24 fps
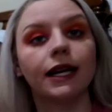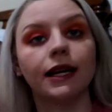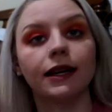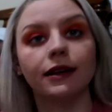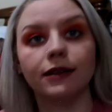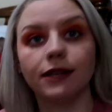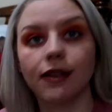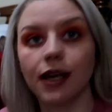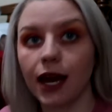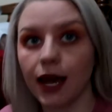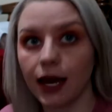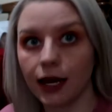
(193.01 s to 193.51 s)
it
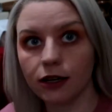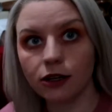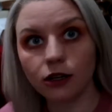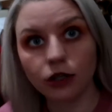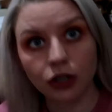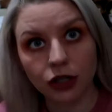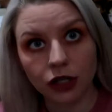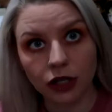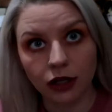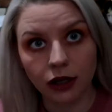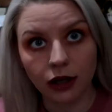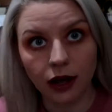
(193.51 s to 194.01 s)
is a
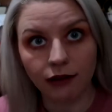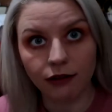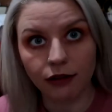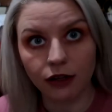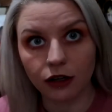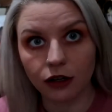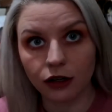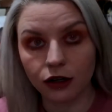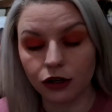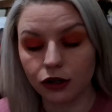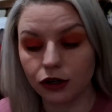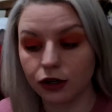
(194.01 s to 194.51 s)
haters to
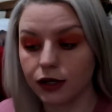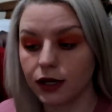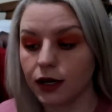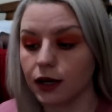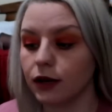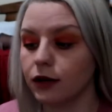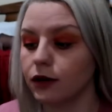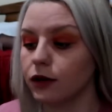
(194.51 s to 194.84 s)
lovers